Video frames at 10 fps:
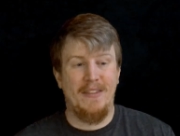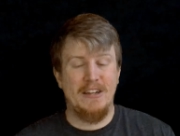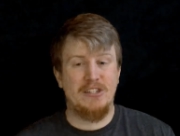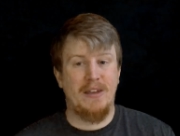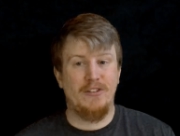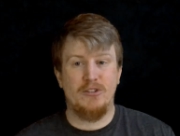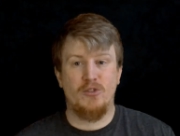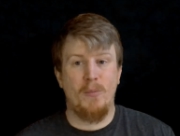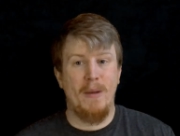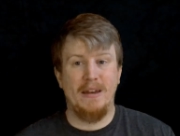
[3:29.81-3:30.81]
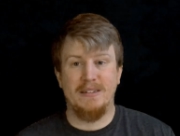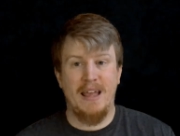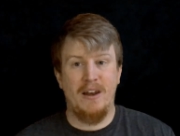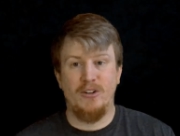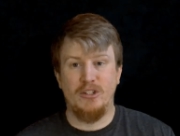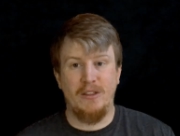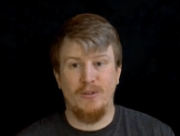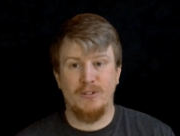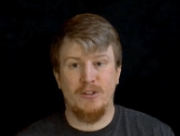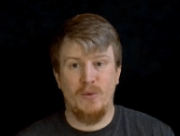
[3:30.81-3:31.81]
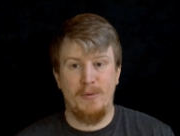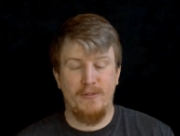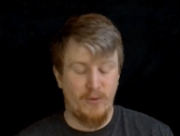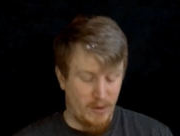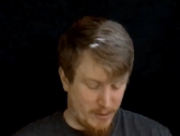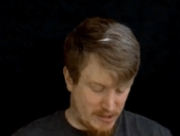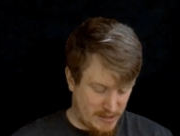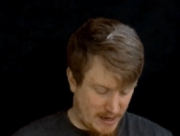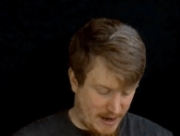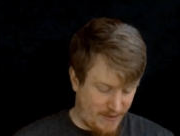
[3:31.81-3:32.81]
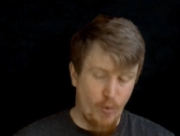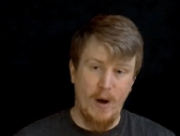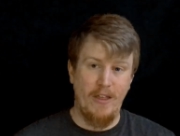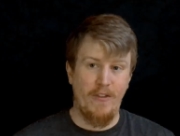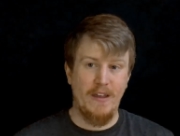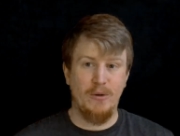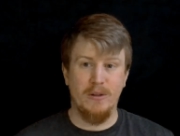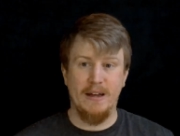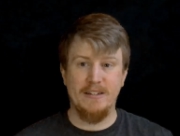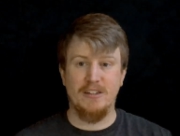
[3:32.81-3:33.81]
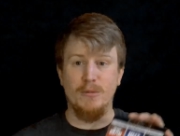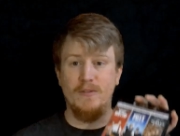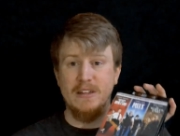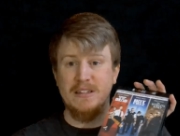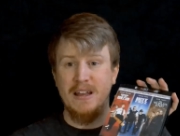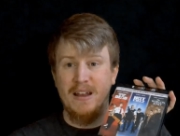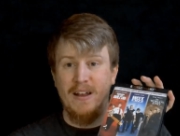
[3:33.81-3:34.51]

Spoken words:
They just have a tremendous energy, those three performers, in the way that they utilize their movies.